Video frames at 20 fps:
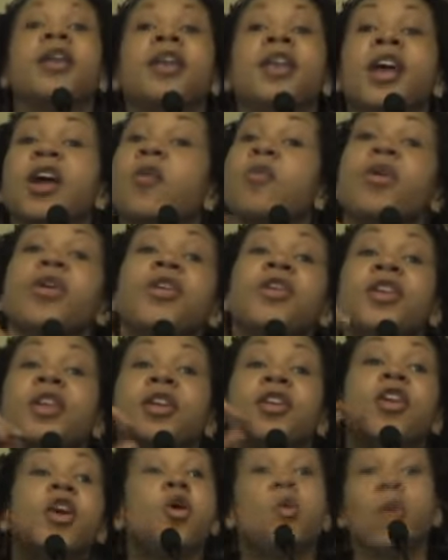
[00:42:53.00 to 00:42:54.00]
there were
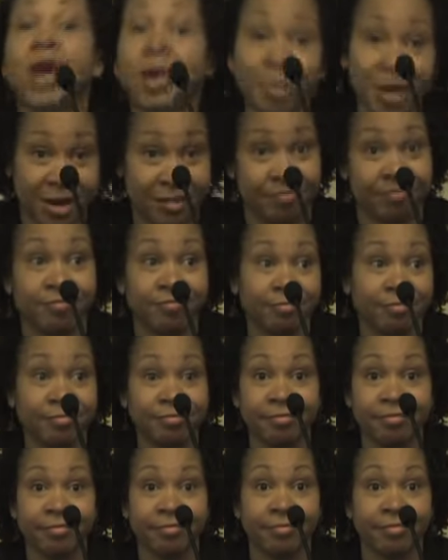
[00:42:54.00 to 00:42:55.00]
no women
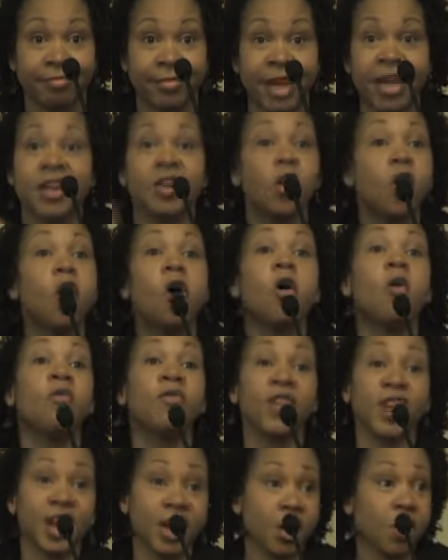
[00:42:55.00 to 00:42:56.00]
in the
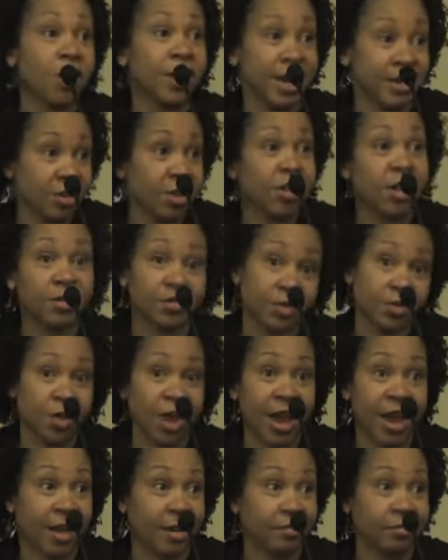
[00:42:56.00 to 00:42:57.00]
whole video, and they thought that was
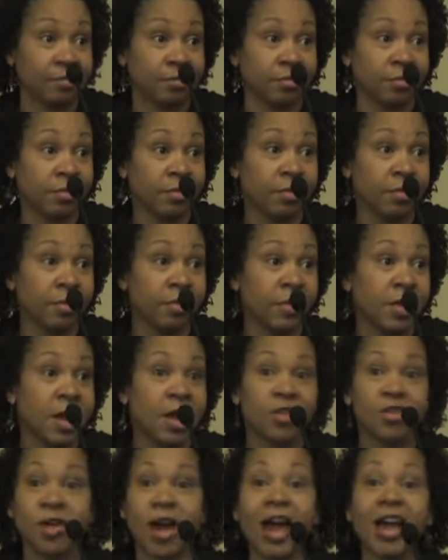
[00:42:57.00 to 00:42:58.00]
okay.
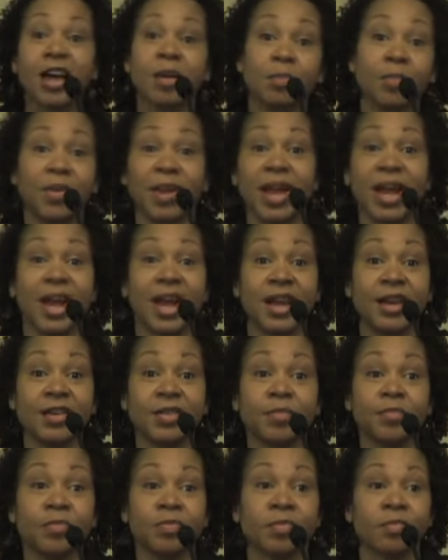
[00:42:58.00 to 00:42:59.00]
So I
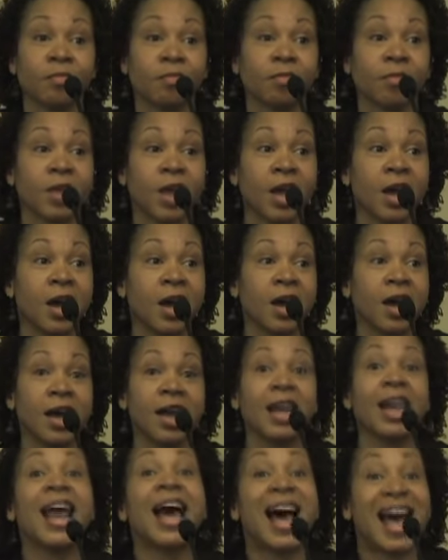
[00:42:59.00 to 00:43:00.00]
complained
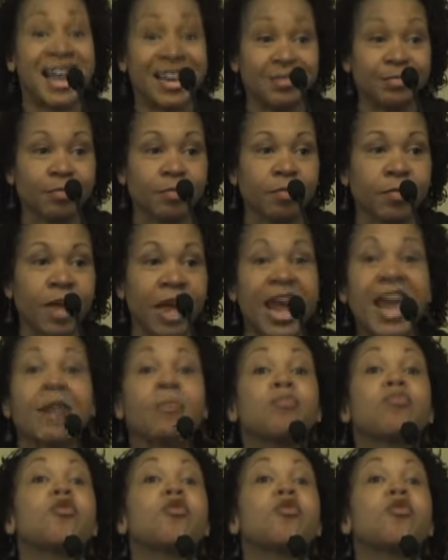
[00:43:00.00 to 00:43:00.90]
a lot and